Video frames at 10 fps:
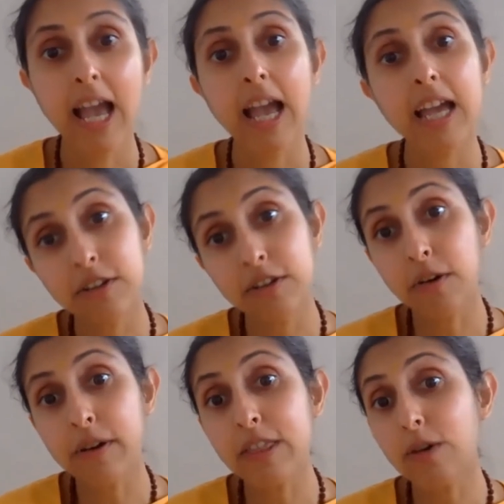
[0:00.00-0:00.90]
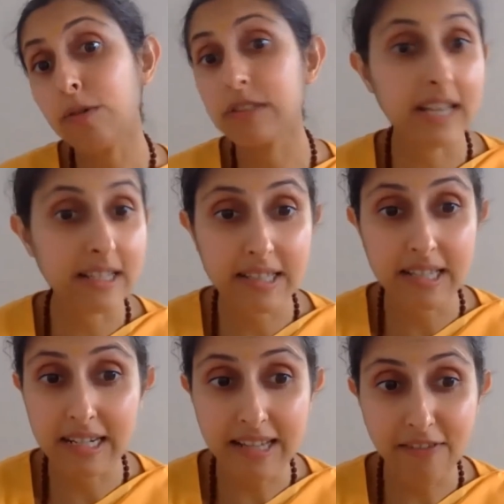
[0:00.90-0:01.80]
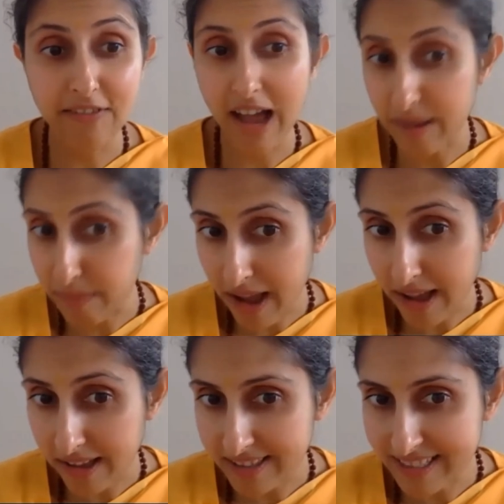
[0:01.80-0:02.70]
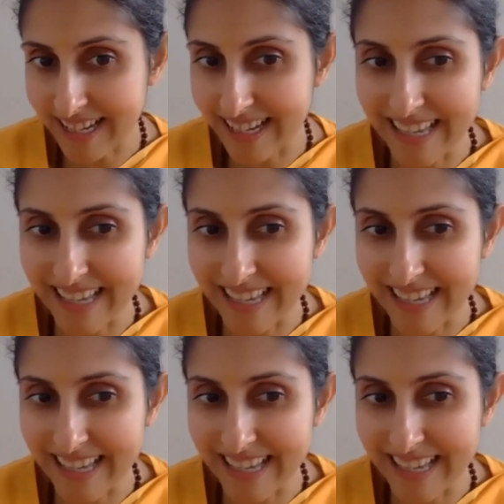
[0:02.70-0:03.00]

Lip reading: And you know, in those days, they didn't have iPads.